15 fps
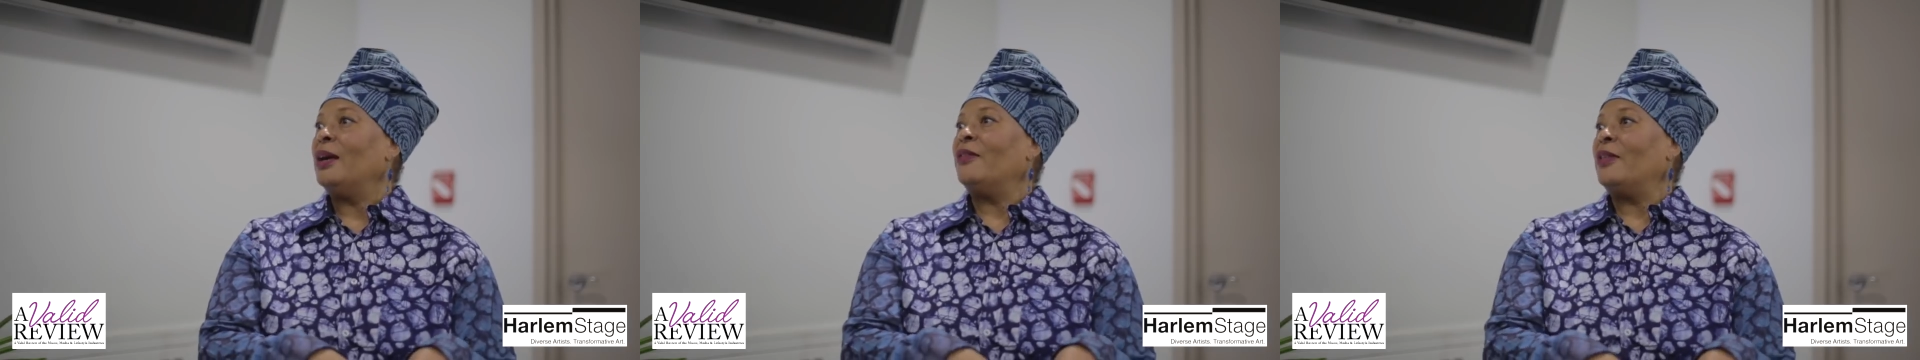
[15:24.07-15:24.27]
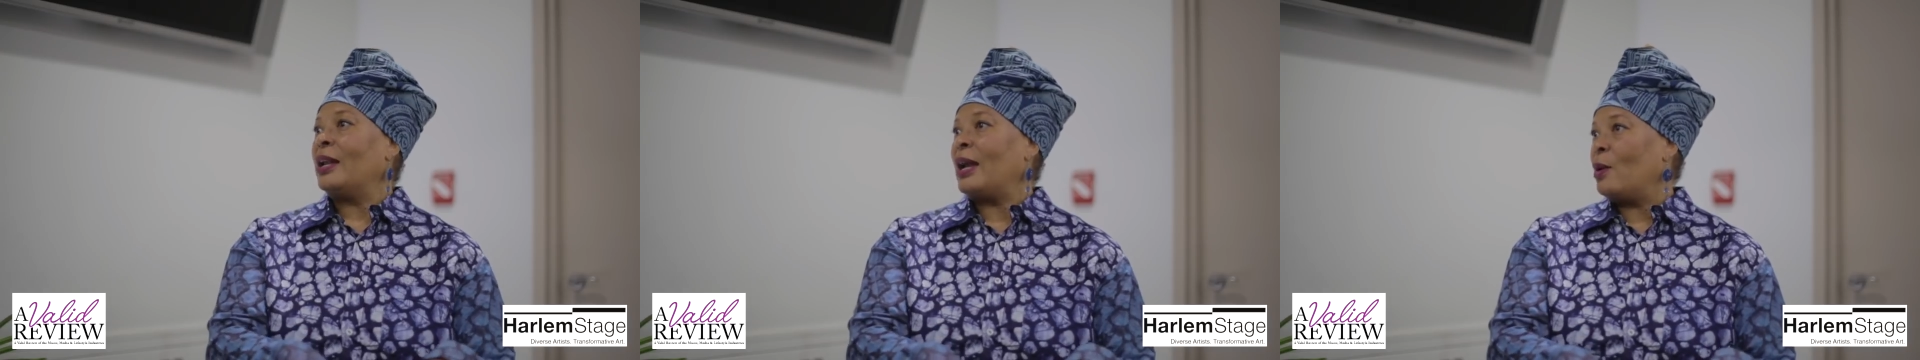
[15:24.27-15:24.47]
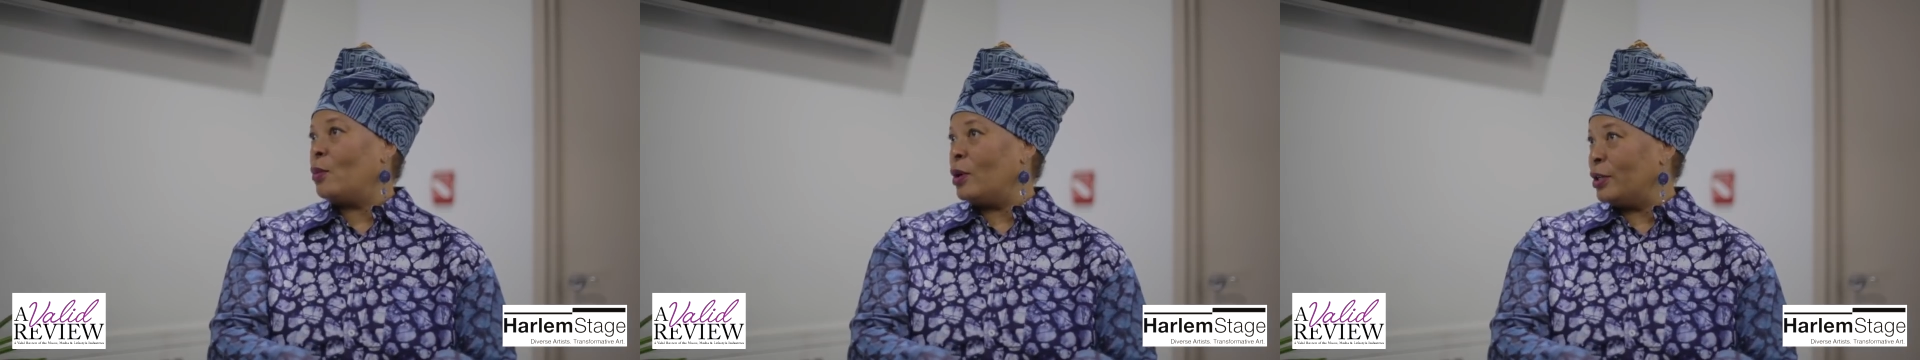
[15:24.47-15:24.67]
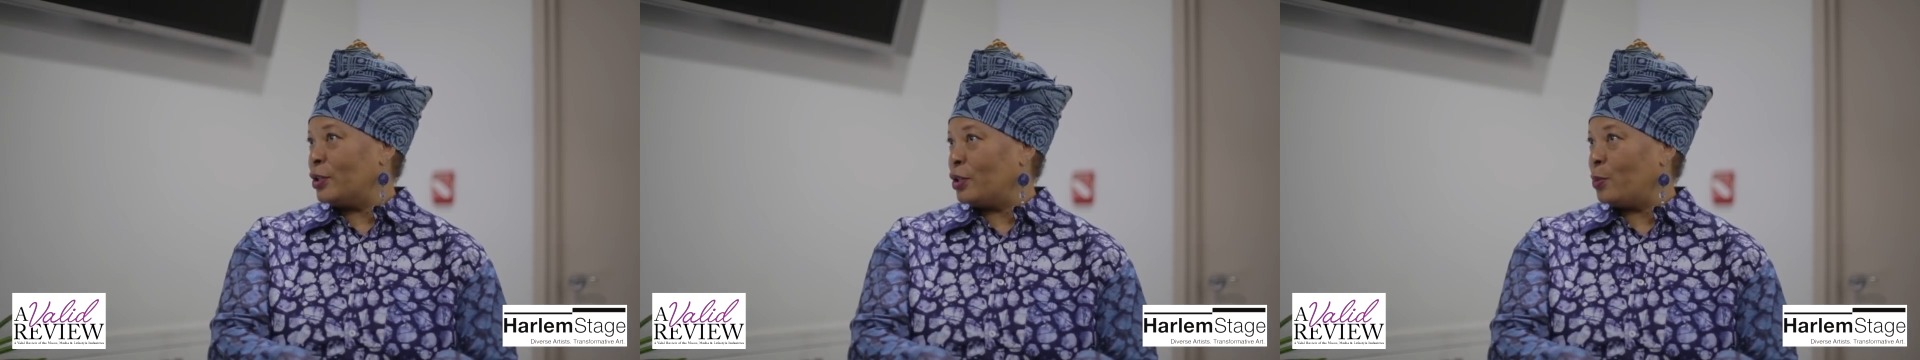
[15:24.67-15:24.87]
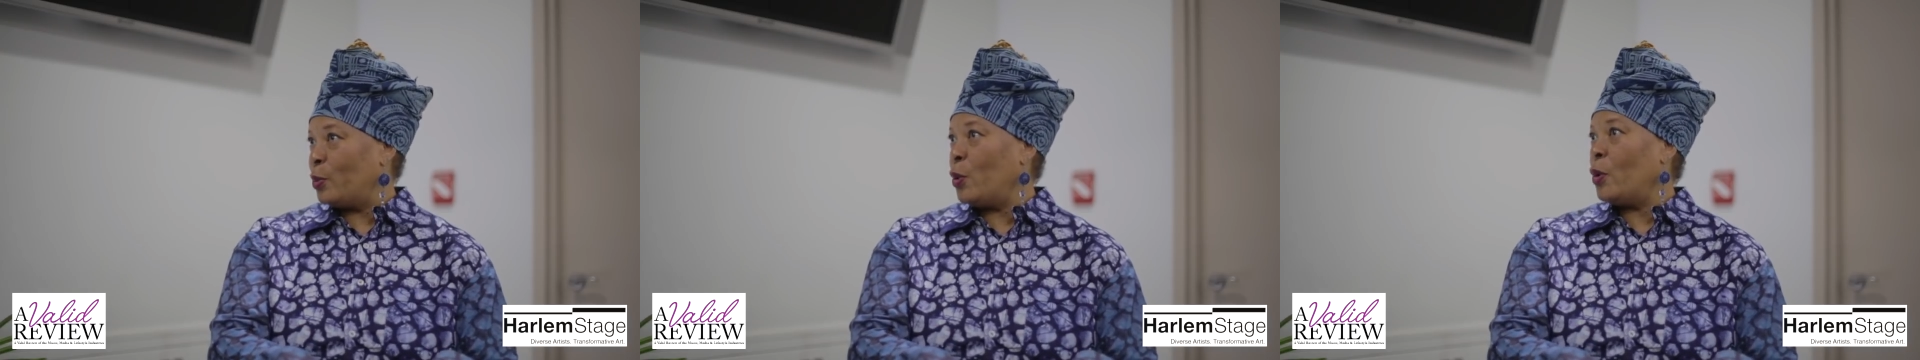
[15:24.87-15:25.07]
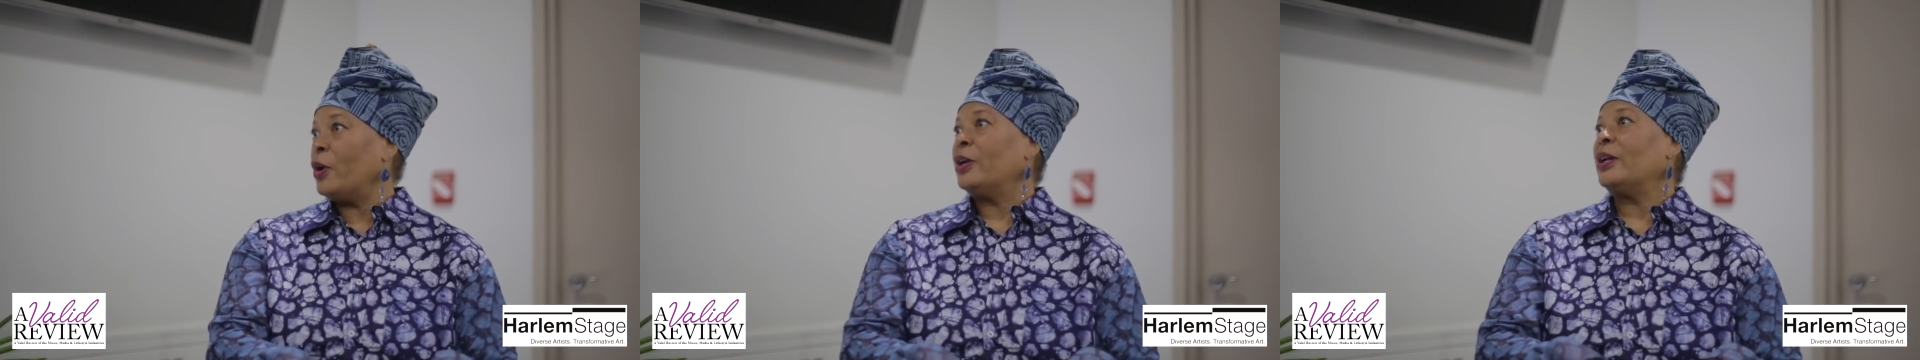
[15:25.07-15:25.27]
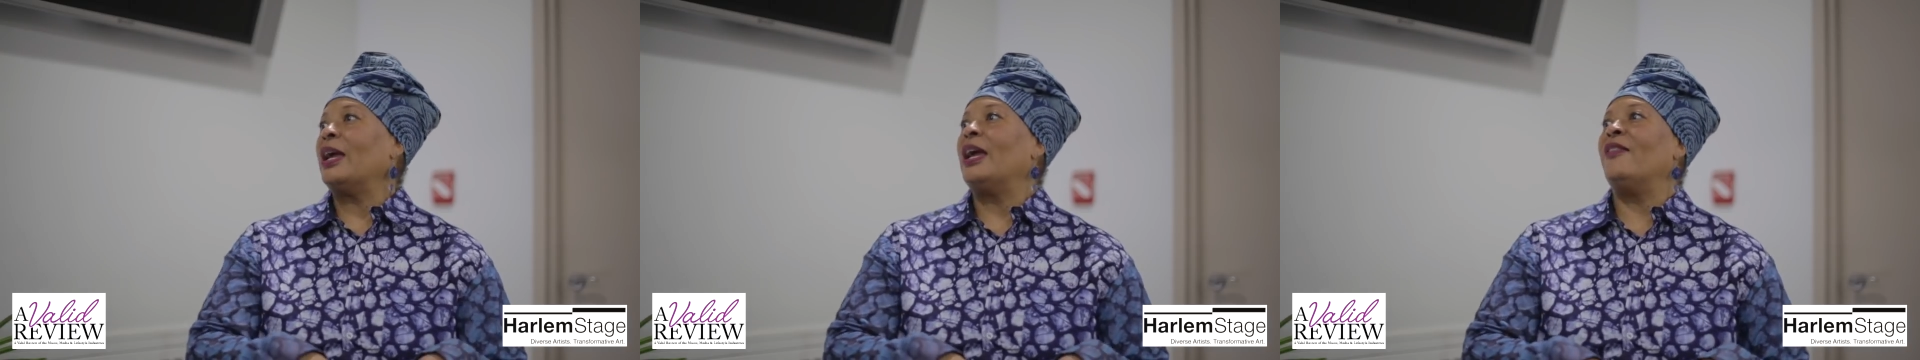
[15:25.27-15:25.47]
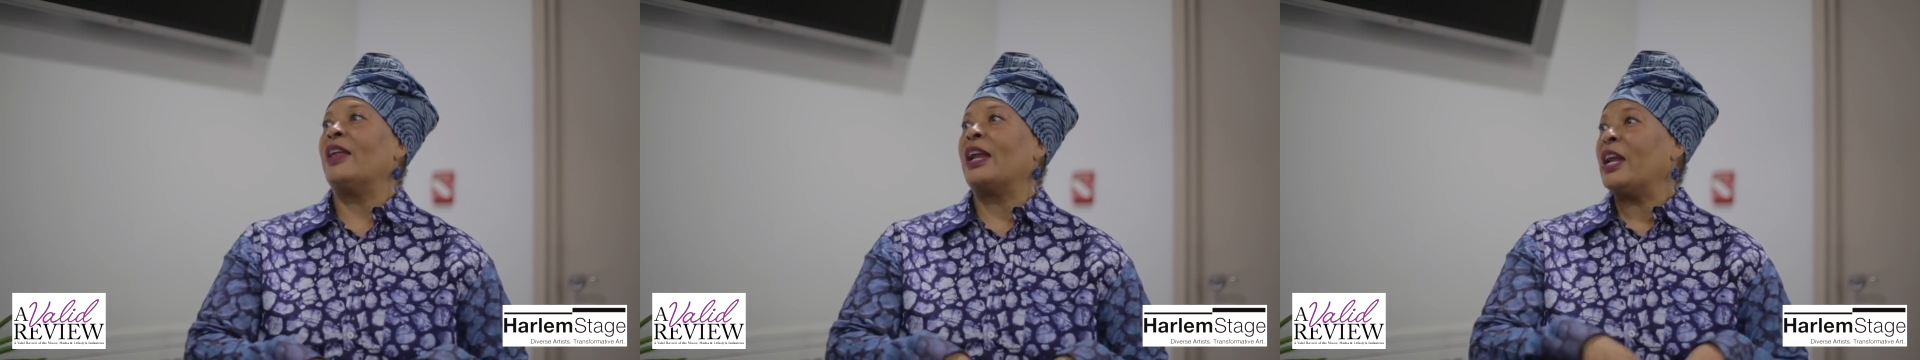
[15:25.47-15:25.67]
that I want to support
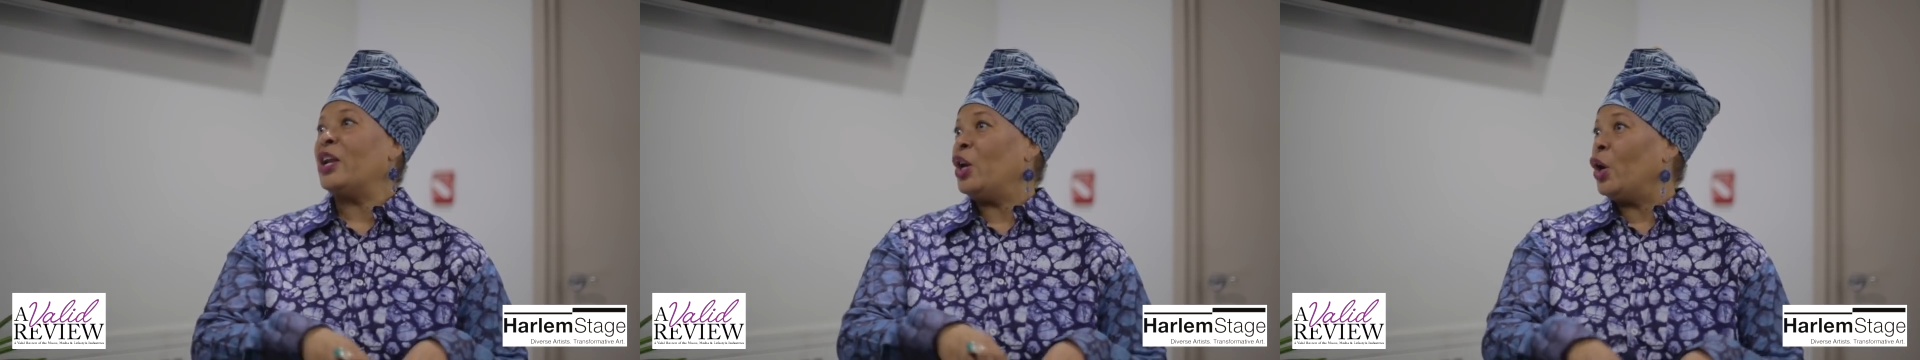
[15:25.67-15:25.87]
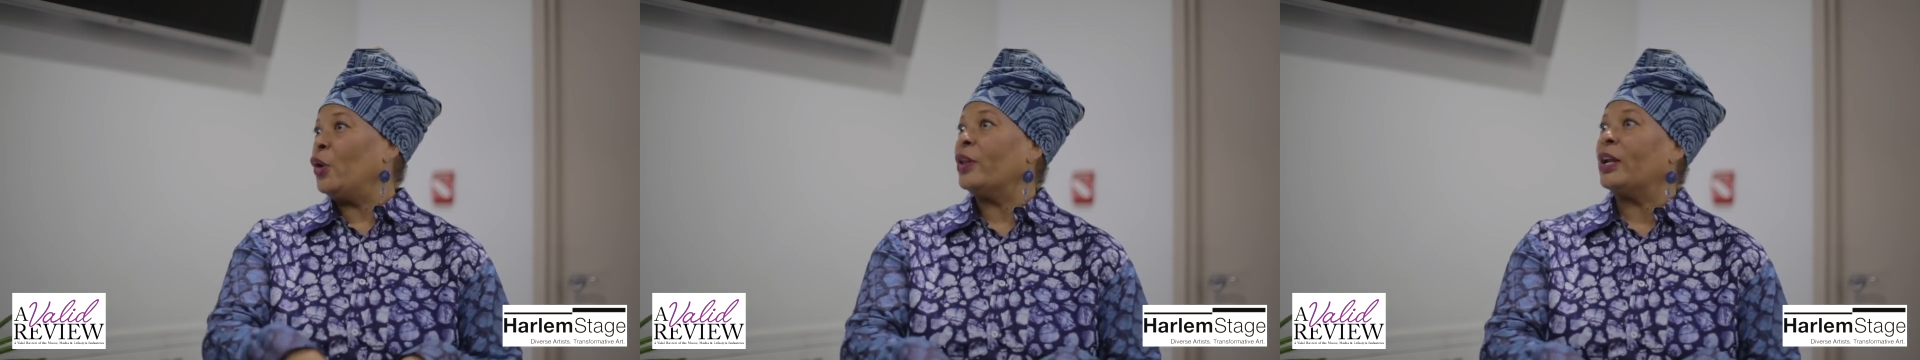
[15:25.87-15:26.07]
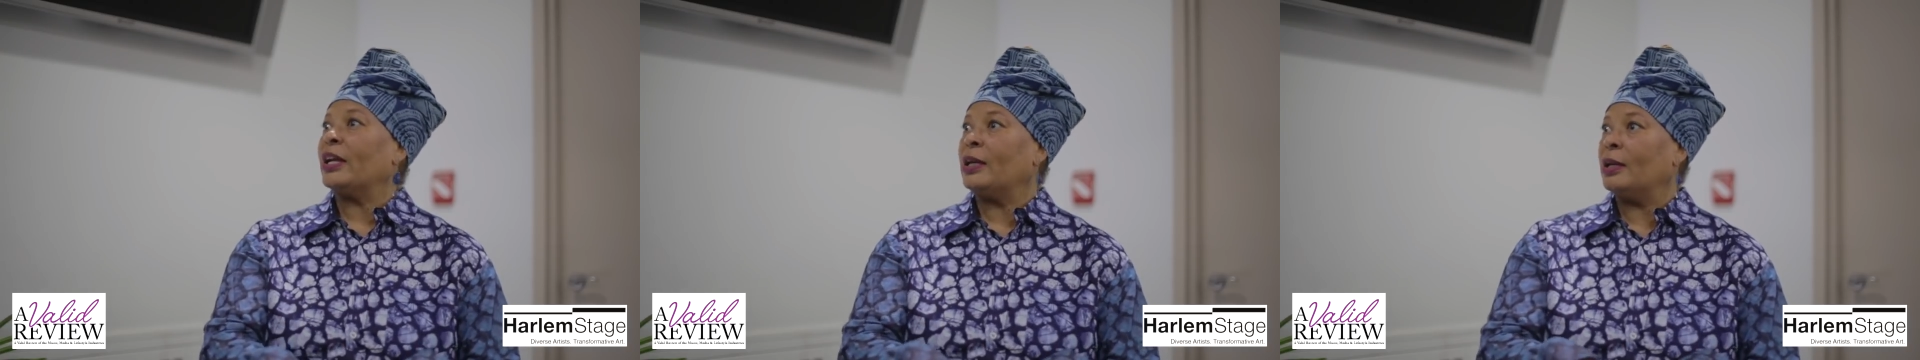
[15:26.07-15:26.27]
and that I know that I